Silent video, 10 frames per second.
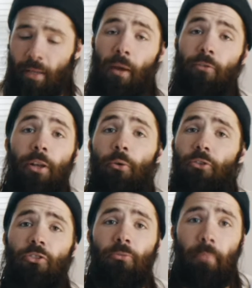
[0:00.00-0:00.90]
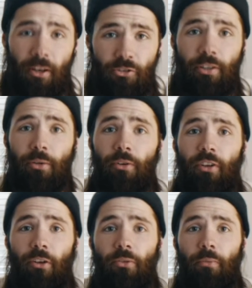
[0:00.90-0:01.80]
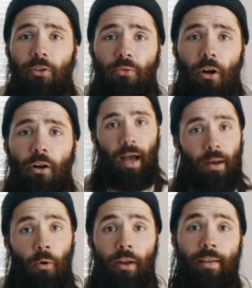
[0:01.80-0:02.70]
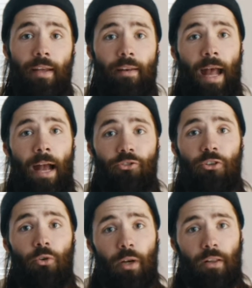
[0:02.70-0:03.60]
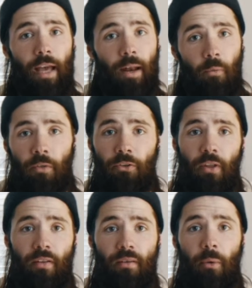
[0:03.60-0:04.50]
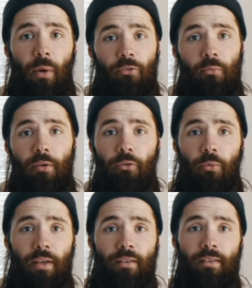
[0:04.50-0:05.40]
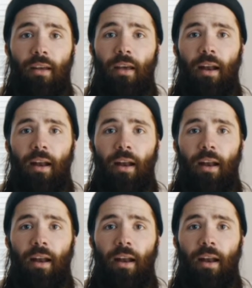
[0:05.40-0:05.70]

And in my videos especially, you can tell something's wrong. I wanted to get into action quickly. I don't want this lens to be away from me for weeks.